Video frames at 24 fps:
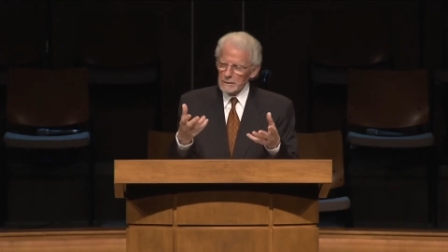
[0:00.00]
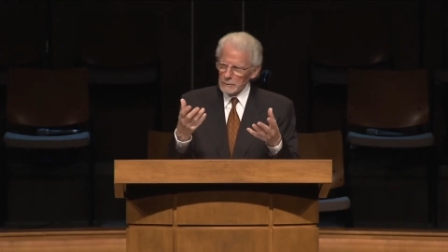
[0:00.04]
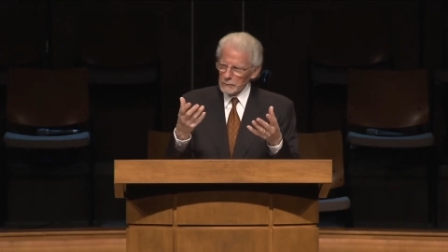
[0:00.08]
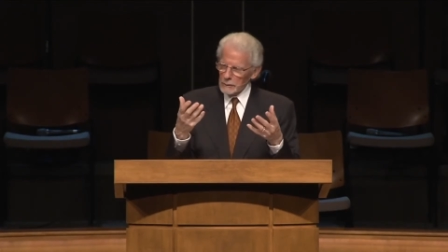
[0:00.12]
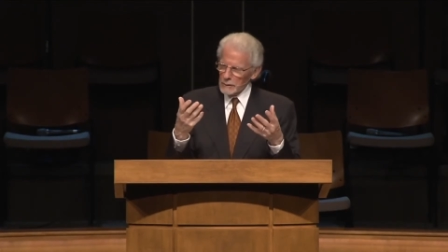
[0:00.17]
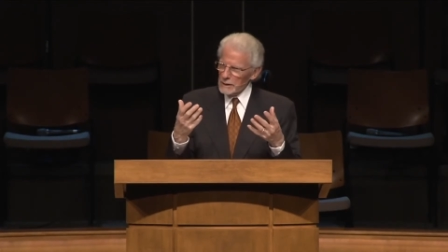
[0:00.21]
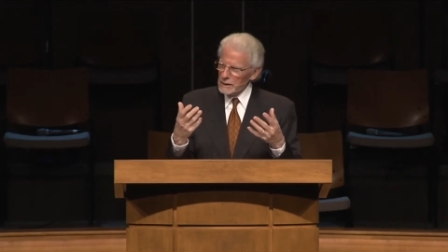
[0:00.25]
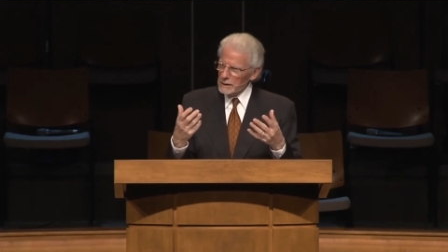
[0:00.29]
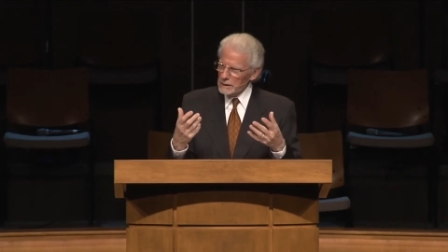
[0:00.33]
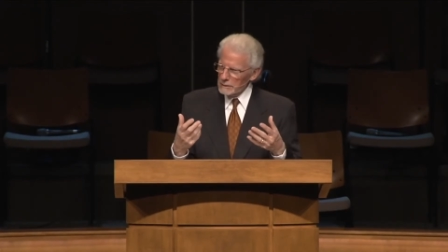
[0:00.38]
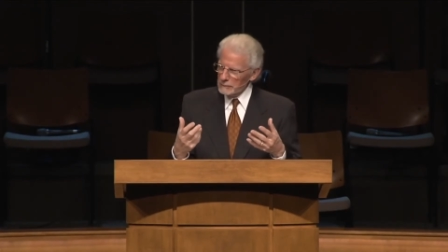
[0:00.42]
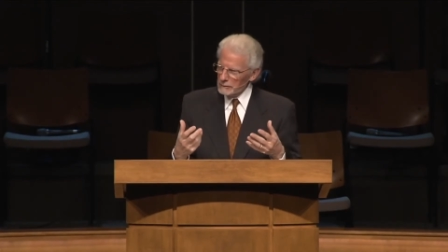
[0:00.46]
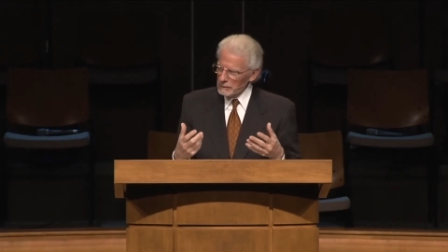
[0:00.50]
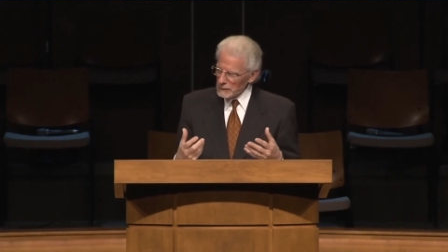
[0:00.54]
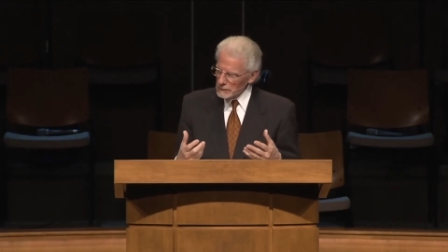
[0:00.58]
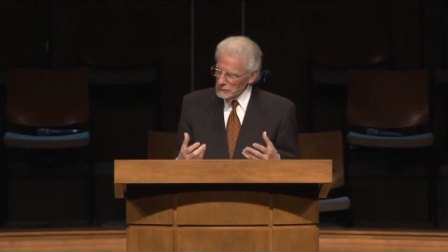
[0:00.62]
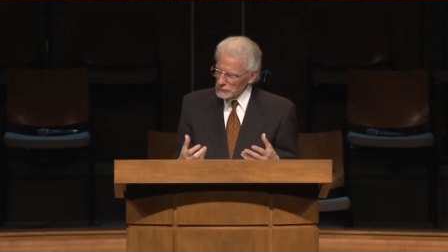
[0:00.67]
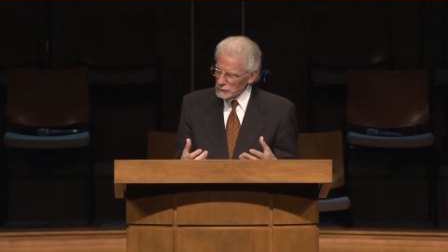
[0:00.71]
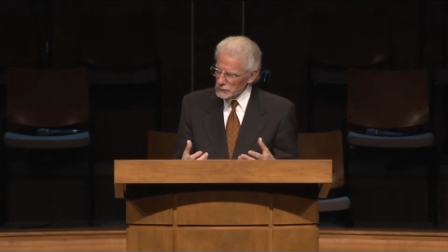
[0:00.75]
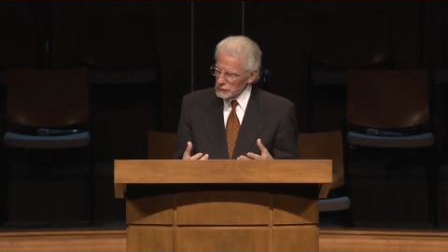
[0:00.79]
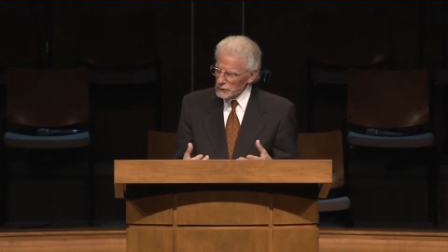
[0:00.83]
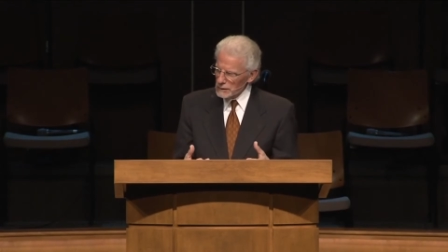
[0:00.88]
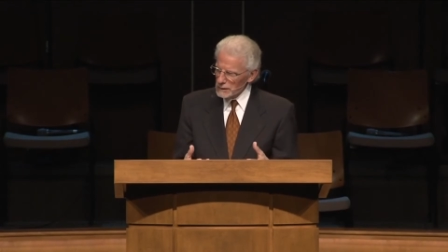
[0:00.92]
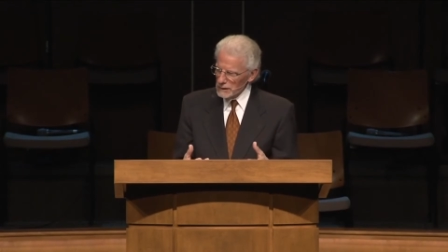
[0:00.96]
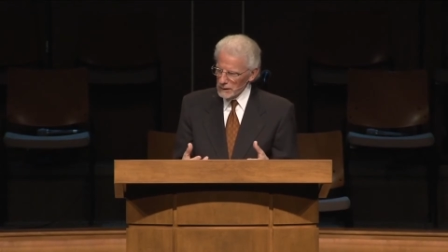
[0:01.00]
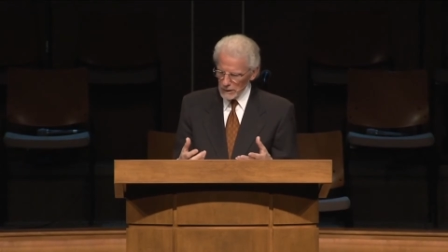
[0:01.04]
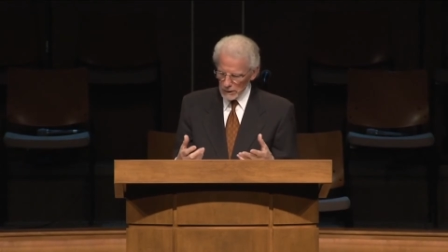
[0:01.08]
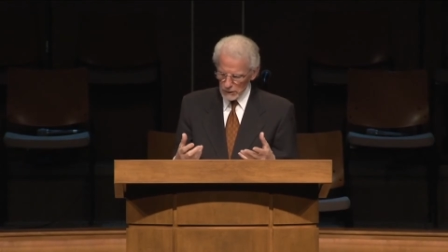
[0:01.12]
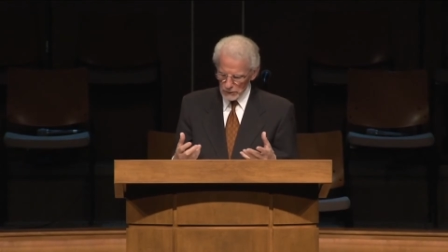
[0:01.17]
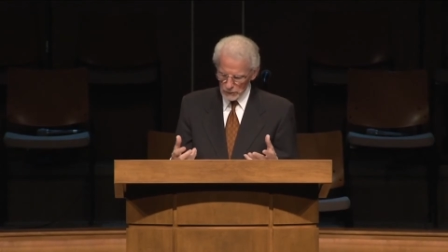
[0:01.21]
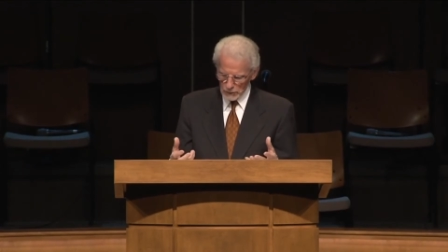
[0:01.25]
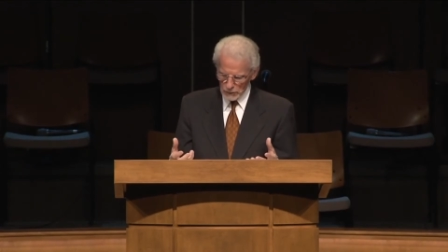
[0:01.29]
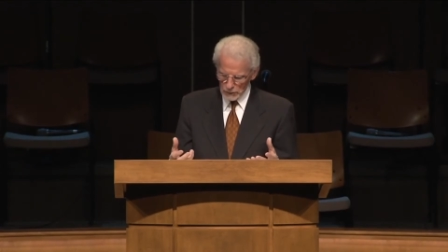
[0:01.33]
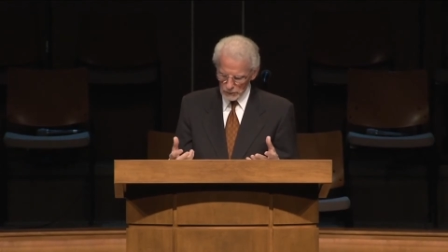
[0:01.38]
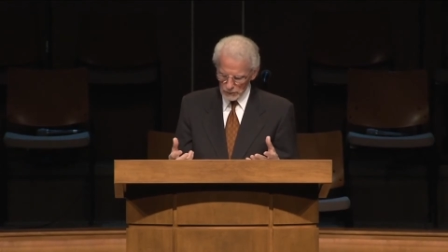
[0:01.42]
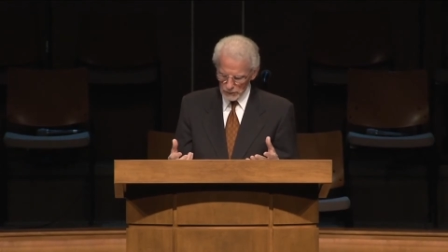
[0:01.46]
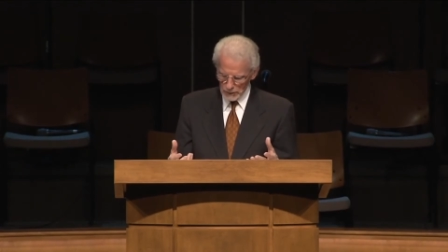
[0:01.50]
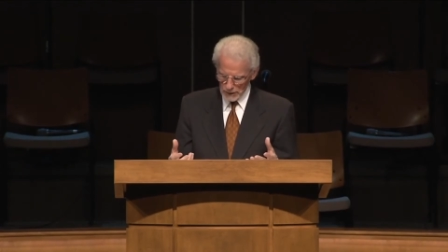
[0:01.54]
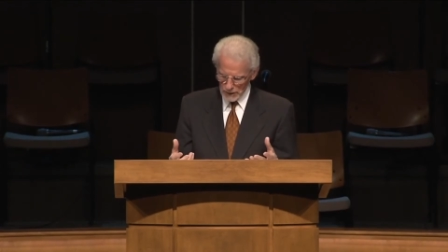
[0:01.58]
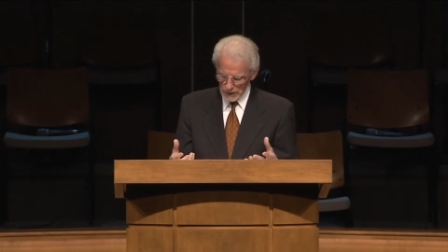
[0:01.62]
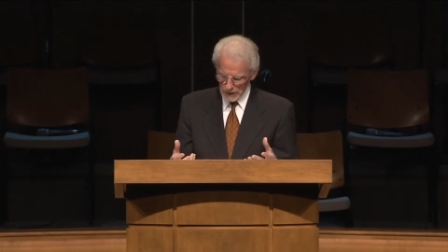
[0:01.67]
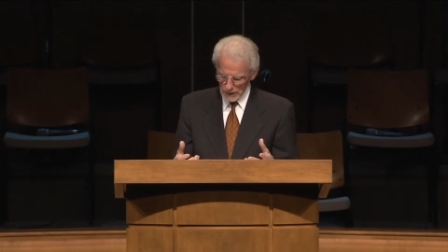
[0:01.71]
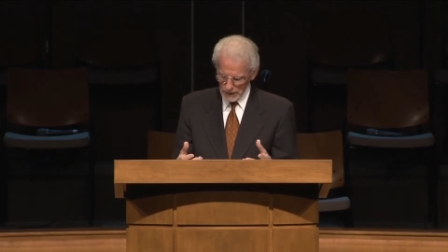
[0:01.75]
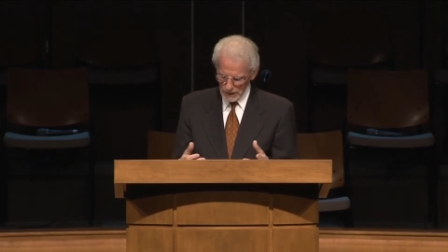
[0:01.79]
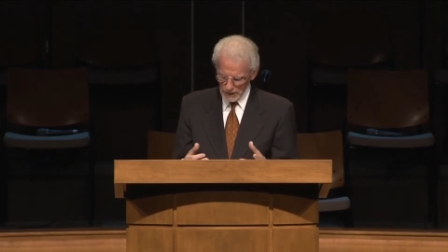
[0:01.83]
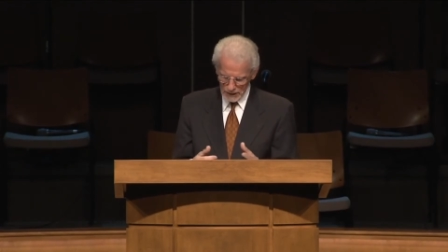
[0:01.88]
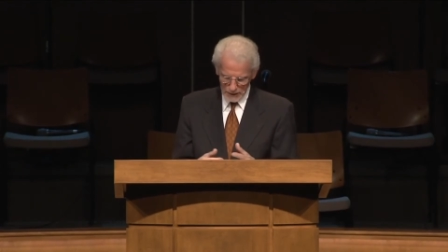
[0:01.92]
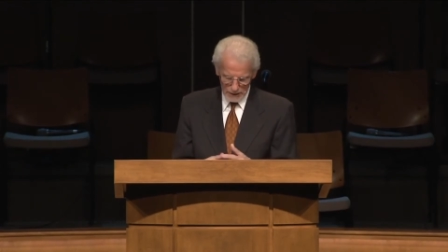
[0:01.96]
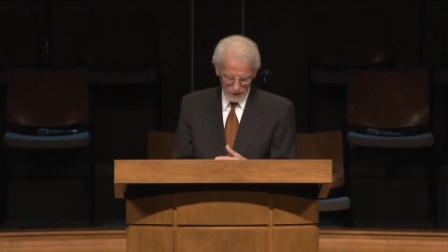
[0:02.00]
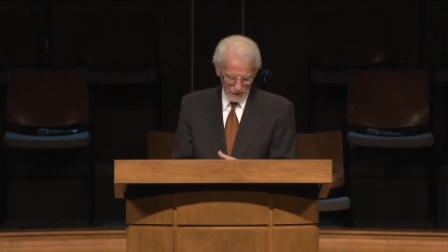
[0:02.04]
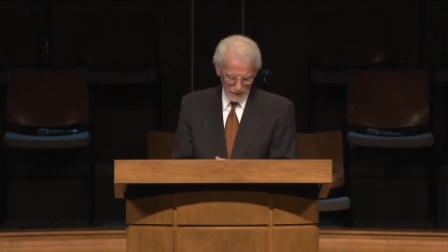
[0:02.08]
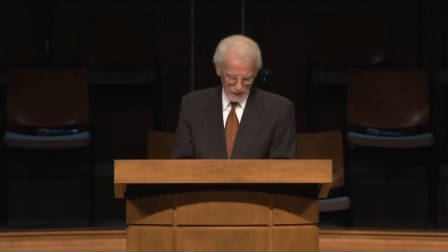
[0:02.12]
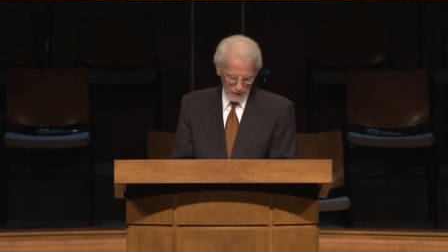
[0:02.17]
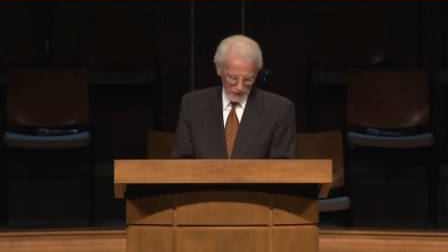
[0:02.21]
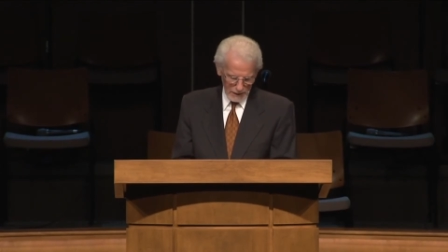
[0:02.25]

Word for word: we function in unity